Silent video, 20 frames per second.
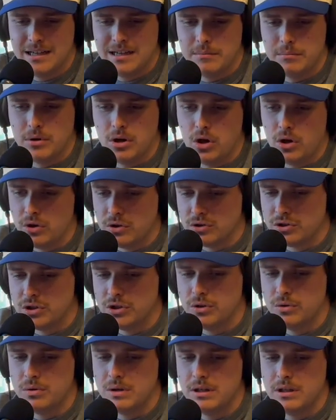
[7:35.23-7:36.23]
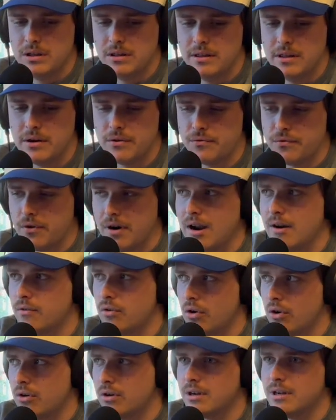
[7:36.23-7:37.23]
but also they're forever
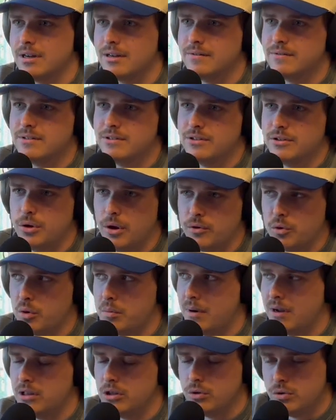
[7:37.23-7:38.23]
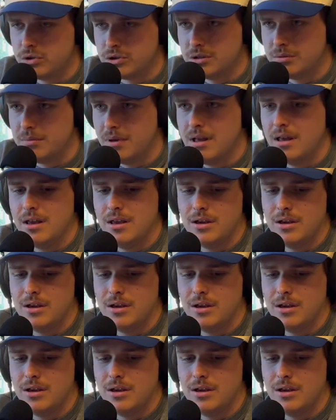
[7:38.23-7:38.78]
archived. You don't have to worry about losing them.